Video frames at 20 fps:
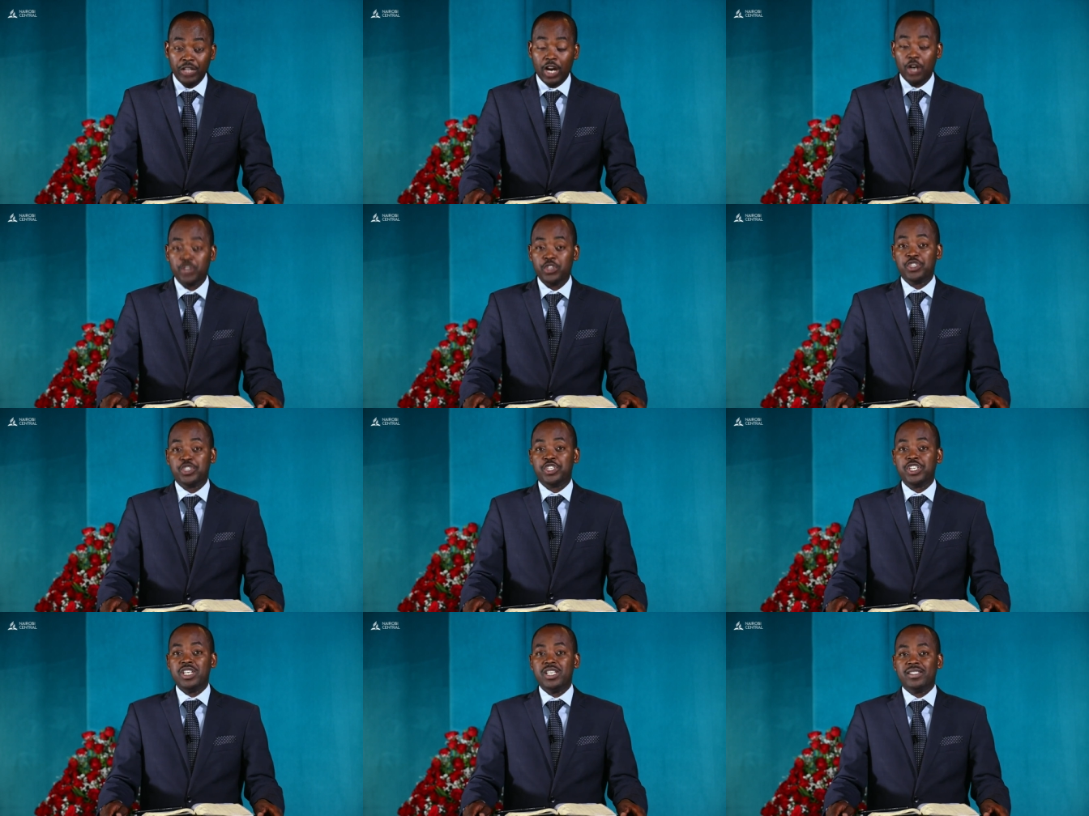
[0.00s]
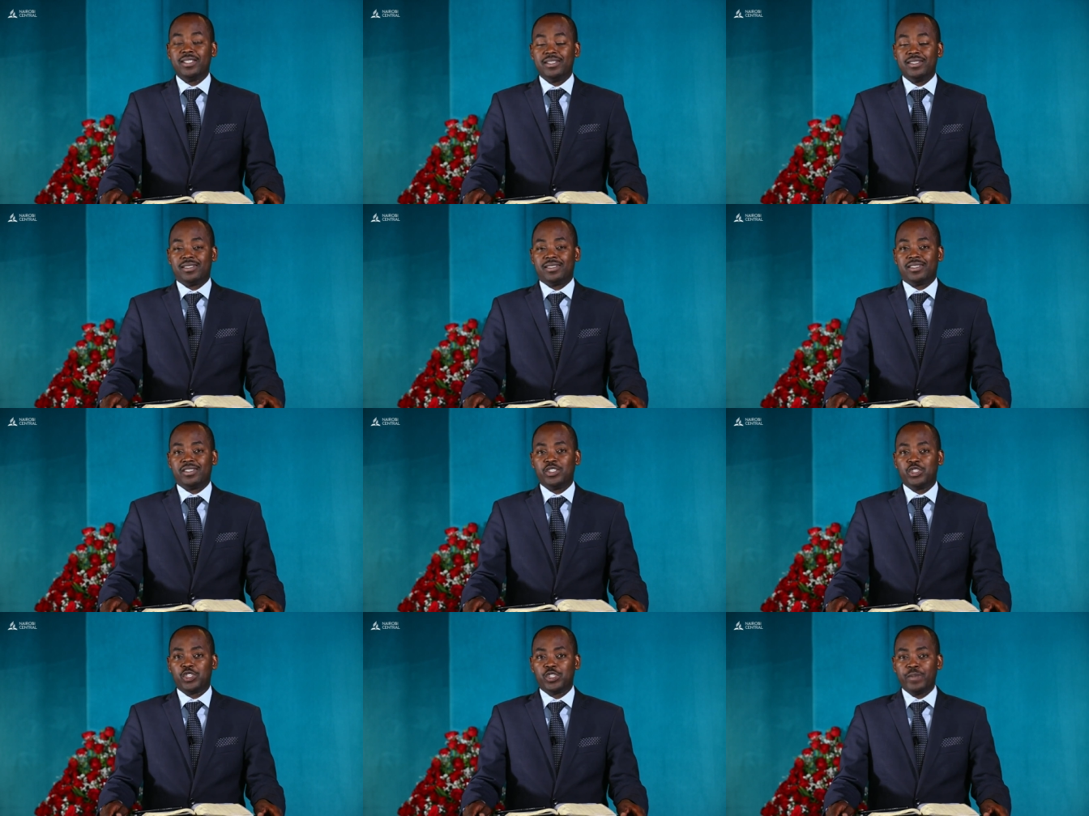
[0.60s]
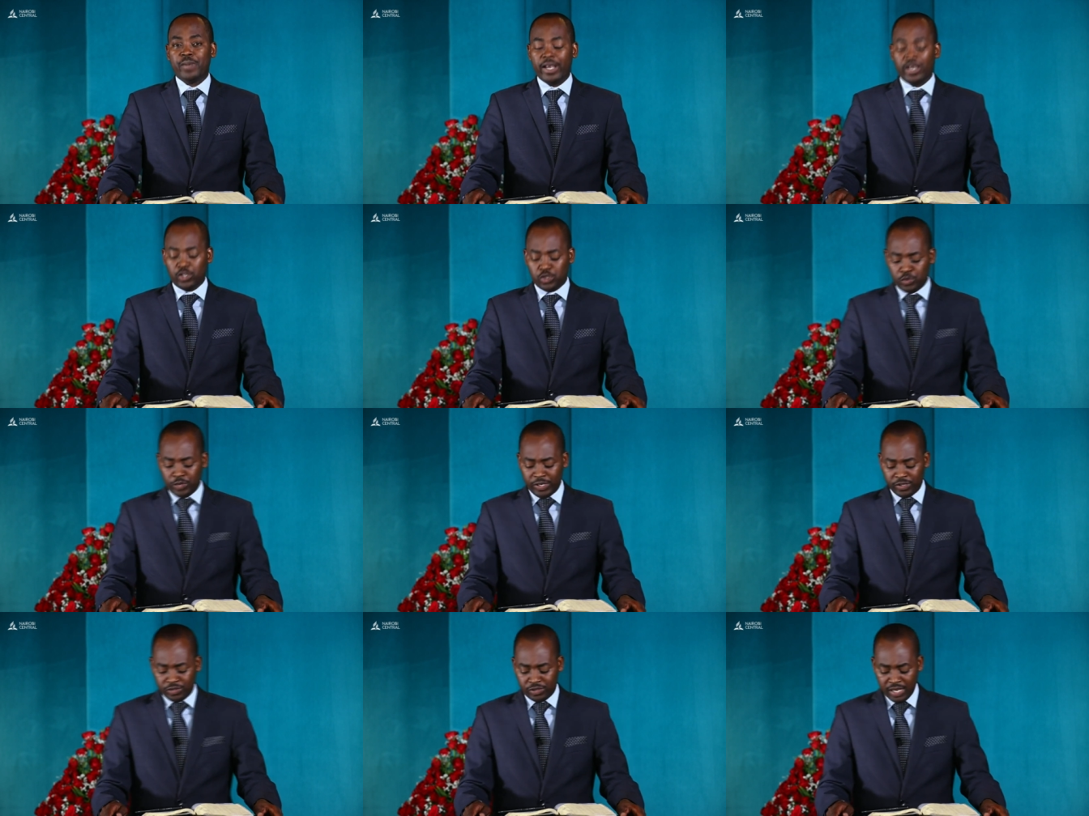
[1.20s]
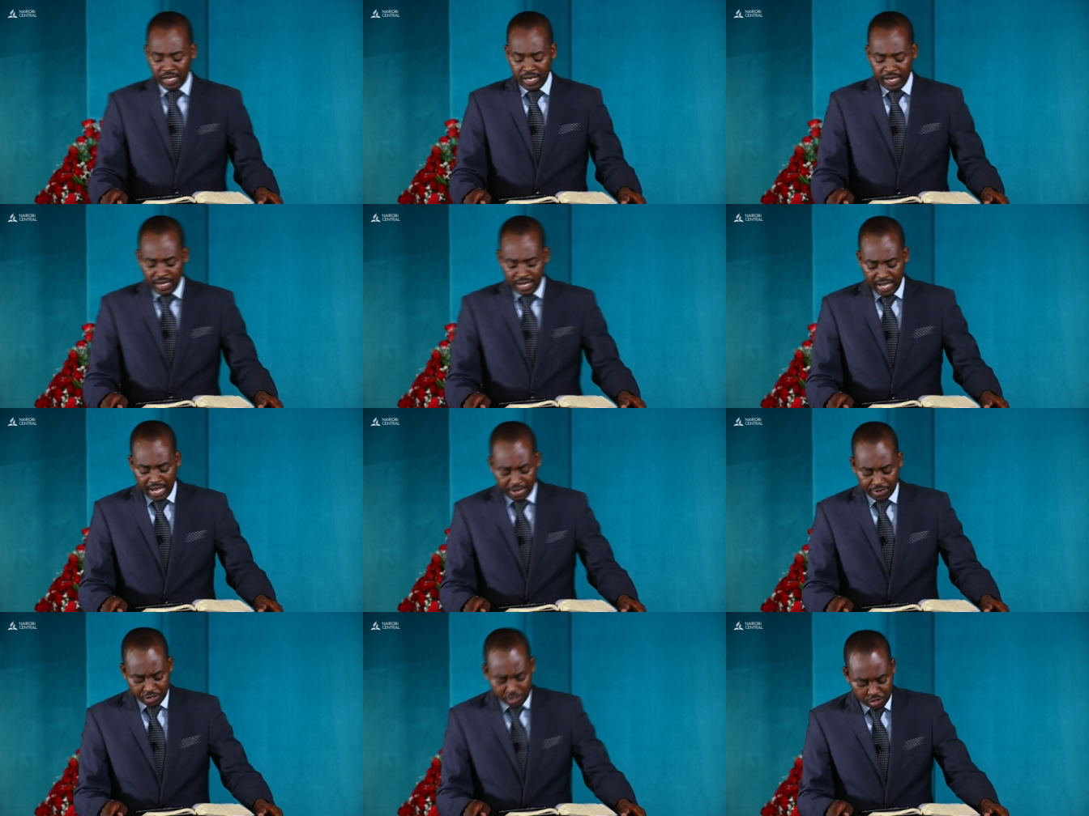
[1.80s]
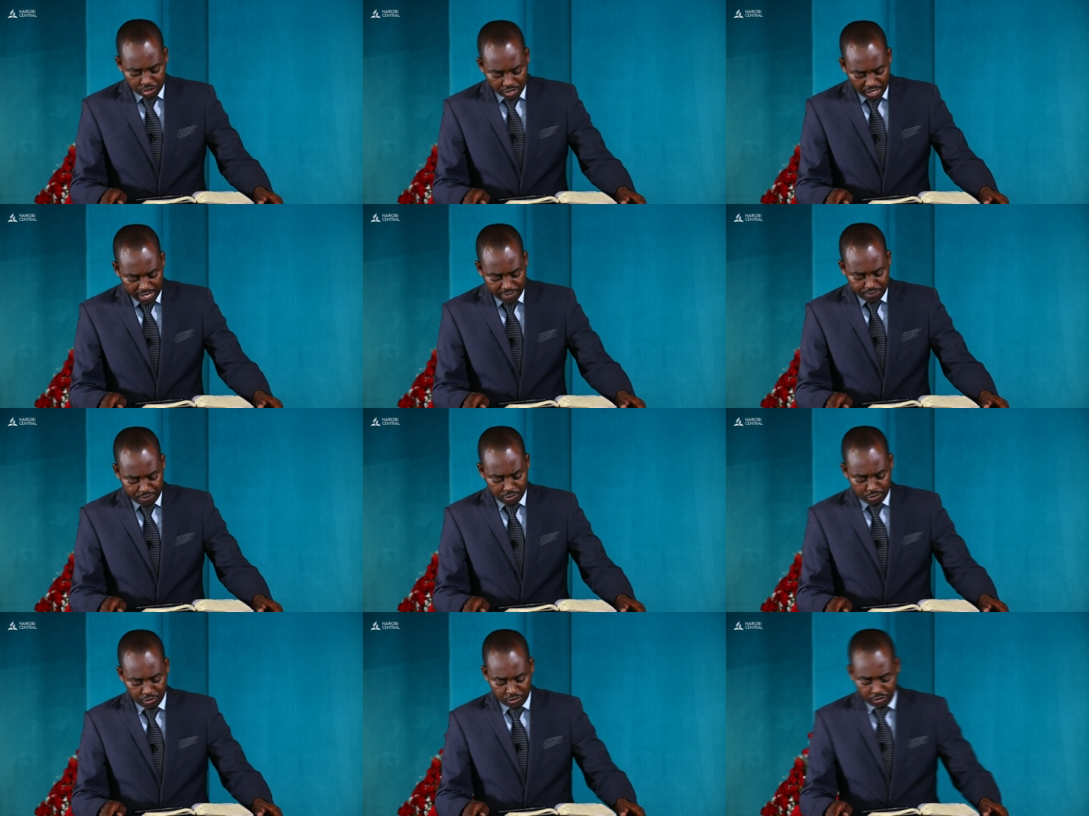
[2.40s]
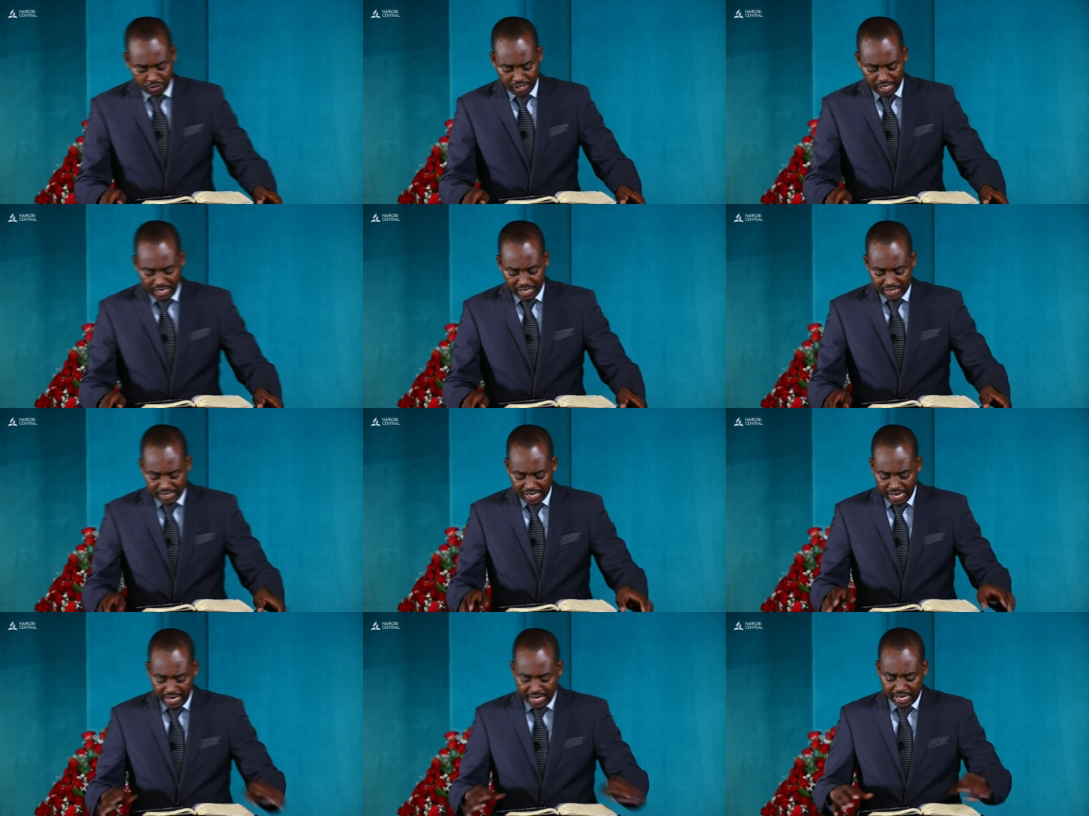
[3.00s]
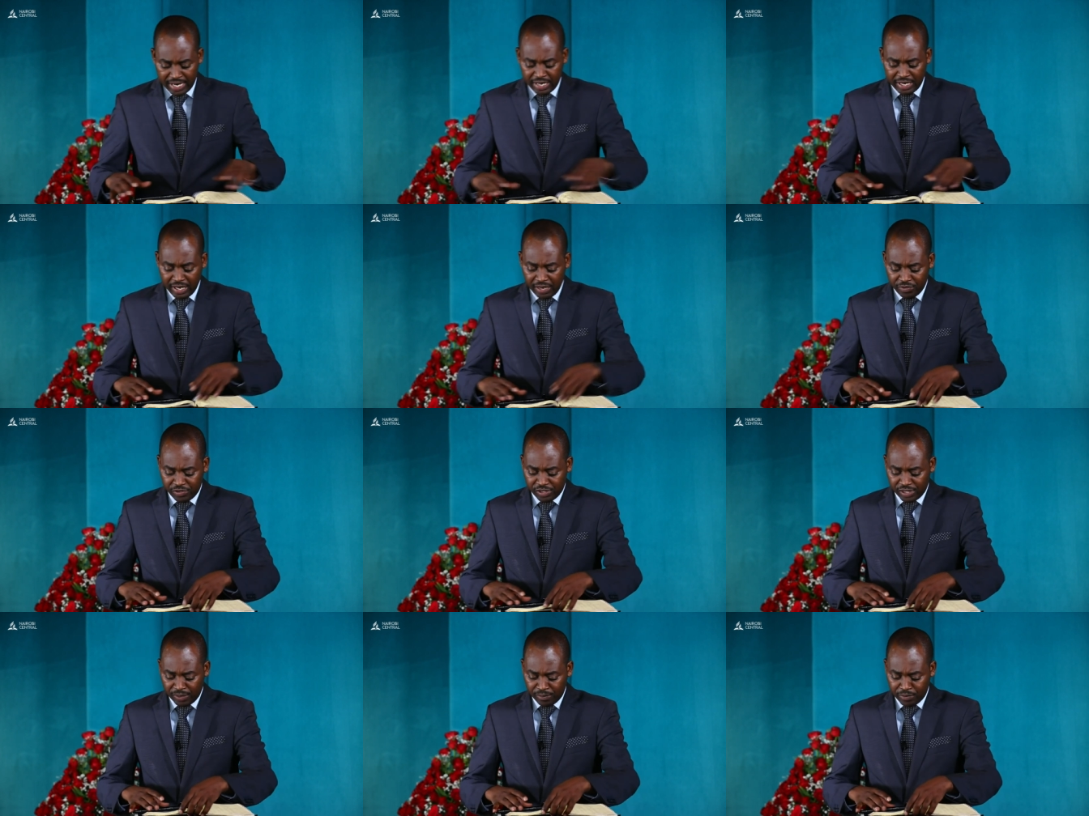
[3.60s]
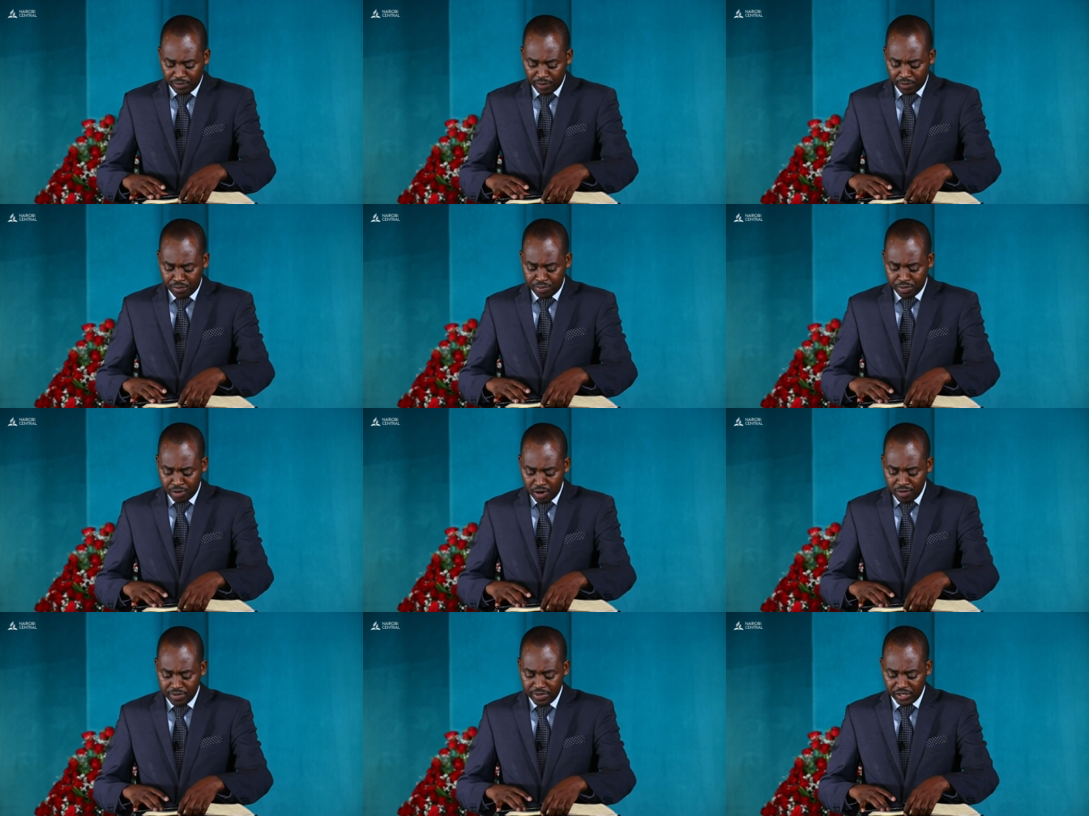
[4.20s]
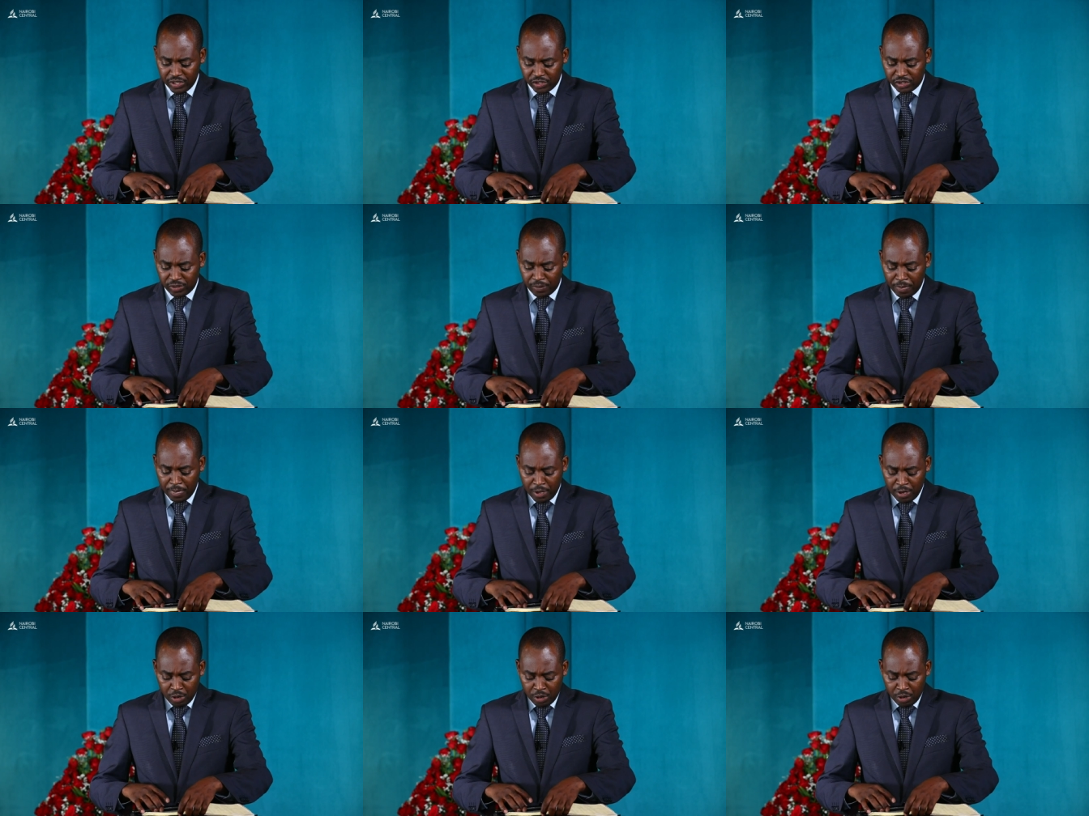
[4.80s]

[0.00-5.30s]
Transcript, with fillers: Now, Jesus speaks to his uh, disciples and uh, he gives them the promise